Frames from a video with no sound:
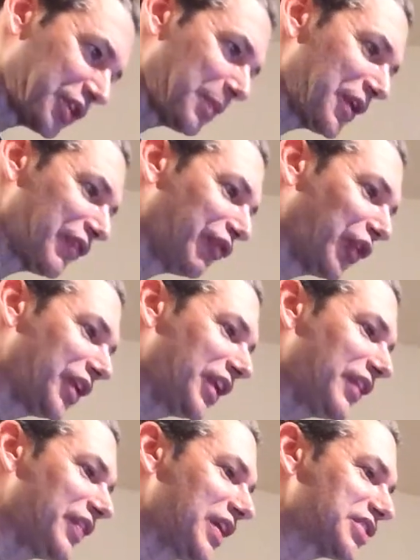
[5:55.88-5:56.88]
should be
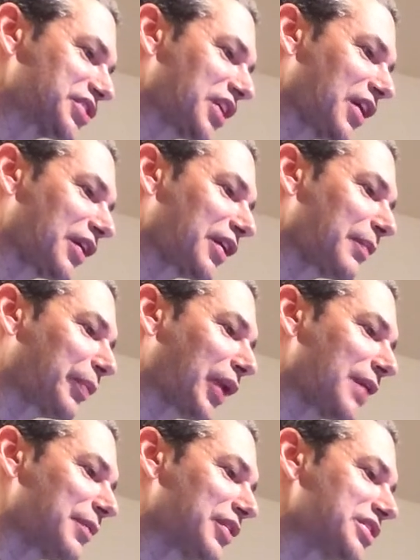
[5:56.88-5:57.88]
avoided in the Ashtanga
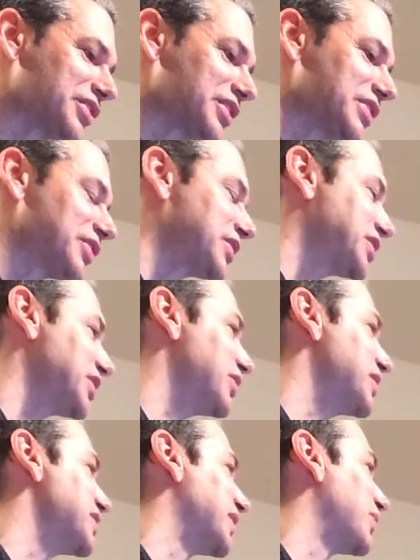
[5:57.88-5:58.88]
primary
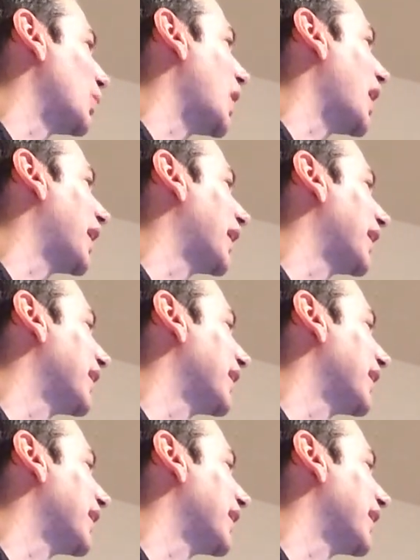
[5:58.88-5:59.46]
series and why?